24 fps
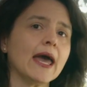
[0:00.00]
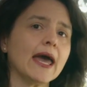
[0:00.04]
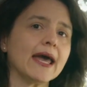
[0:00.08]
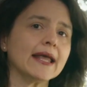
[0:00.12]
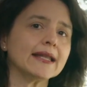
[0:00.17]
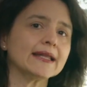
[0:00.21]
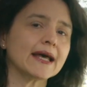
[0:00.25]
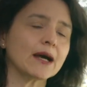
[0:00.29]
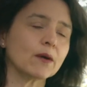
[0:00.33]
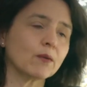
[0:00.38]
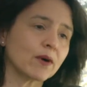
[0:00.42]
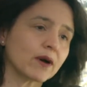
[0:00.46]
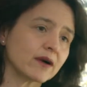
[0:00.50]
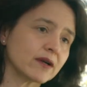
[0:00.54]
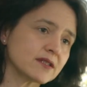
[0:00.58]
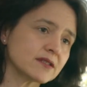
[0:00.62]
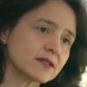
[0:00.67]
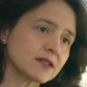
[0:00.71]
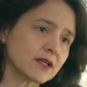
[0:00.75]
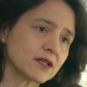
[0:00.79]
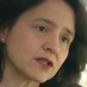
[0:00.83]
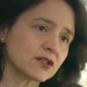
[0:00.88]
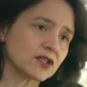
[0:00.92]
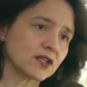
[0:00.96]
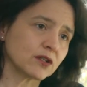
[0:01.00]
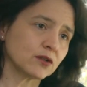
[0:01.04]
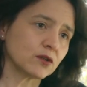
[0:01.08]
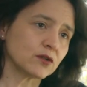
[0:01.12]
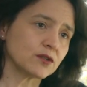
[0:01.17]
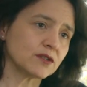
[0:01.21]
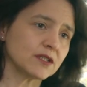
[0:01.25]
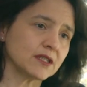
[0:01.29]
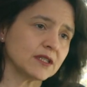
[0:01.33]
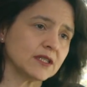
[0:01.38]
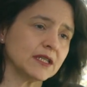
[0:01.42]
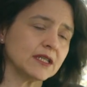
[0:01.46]
And our research at the
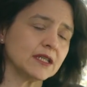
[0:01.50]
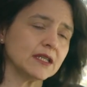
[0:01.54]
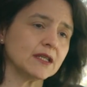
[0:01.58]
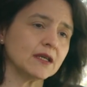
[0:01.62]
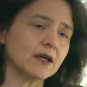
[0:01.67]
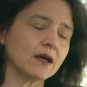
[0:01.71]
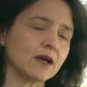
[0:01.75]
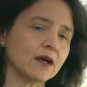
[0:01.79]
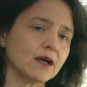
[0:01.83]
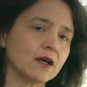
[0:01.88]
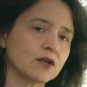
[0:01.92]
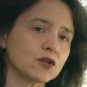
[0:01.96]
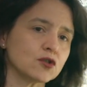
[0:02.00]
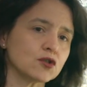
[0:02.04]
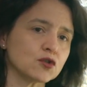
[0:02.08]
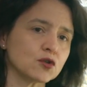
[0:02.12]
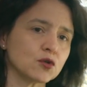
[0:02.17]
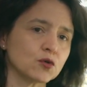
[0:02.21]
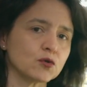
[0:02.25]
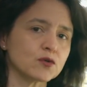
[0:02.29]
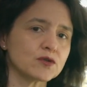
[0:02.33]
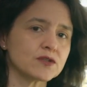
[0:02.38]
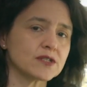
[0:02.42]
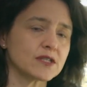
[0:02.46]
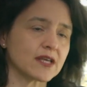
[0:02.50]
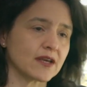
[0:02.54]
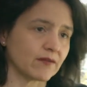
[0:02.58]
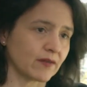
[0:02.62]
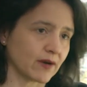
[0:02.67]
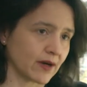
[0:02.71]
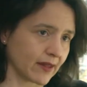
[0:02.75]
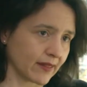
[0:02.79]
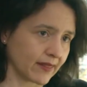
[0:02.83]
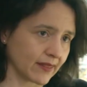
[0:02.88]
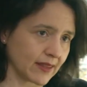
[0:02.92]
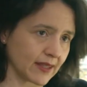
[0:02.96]
OECD shows
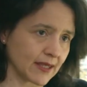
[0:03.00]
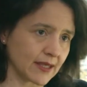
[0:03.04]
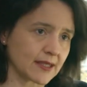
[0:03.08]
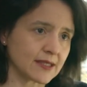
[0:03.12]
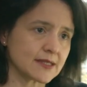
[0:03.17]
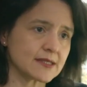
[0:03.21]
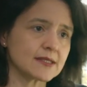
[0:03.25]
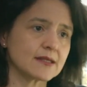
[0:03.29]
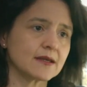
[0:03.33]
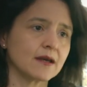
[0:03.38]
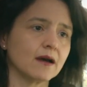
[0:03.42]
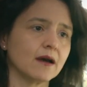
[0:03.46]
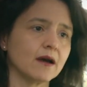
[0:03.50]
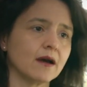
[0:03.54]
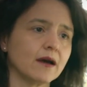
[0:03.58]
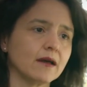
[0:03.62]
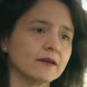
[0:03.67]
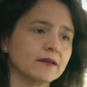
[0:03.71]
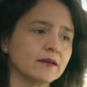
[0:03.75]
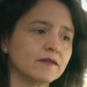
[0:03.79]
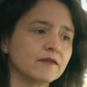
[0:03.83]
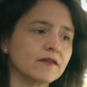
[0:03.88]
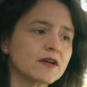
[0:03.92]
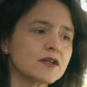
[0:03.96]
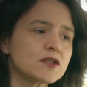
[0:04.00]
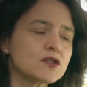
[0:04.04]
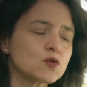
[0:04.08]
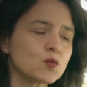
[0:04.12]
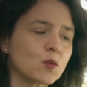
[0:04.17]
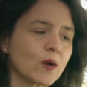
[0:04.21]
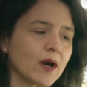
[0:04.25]
several things. The first